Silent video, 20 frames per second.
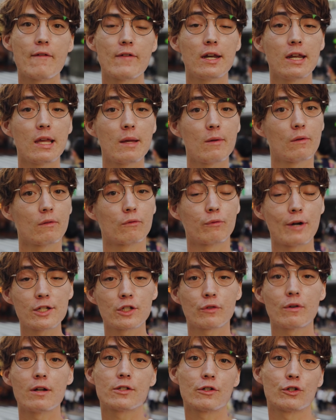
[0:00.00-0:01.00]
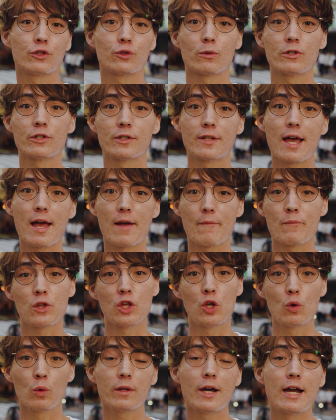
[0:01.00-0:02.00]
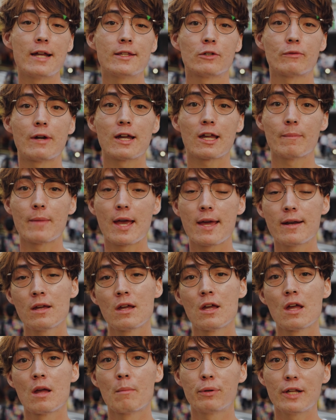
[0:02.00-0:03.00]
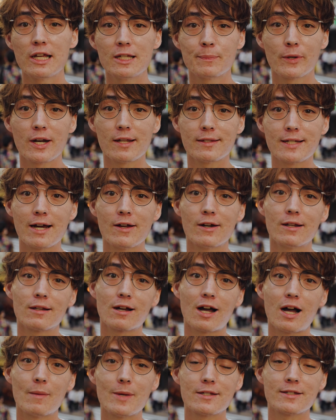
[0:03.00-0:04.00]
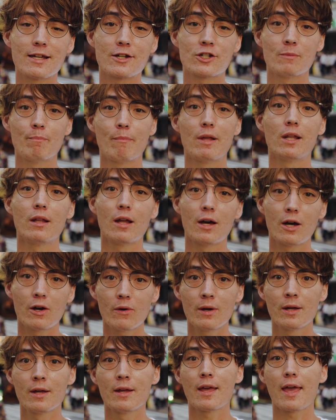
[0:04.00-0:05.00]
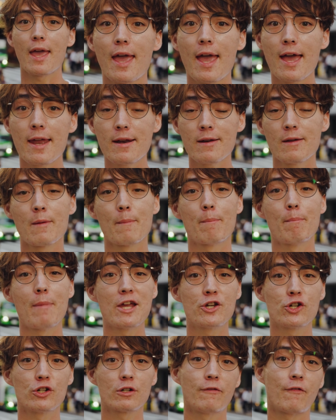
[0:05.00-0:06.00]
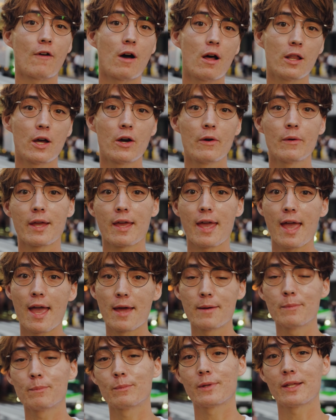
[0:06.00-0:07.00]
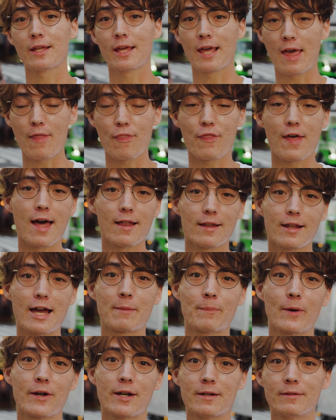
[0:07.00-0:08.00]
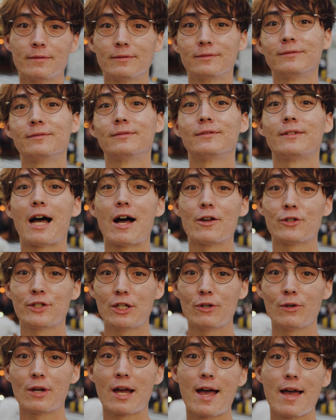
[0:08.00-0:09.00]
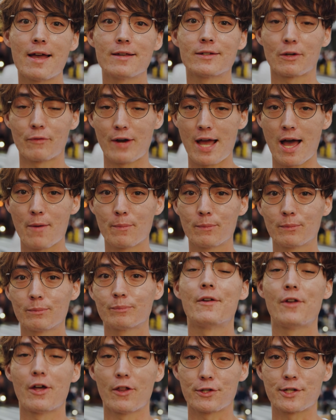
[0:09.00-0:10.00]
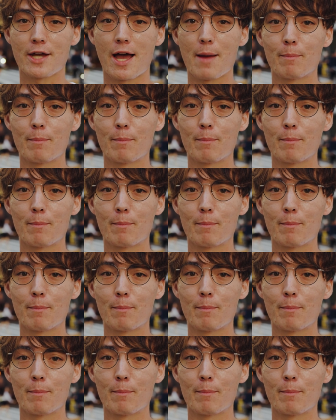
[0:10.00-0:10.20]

have any restaurants or stores that you would like to recommend, please put it down in the comment section below, and make sure to follow and hit that like button. I'll see you guys around another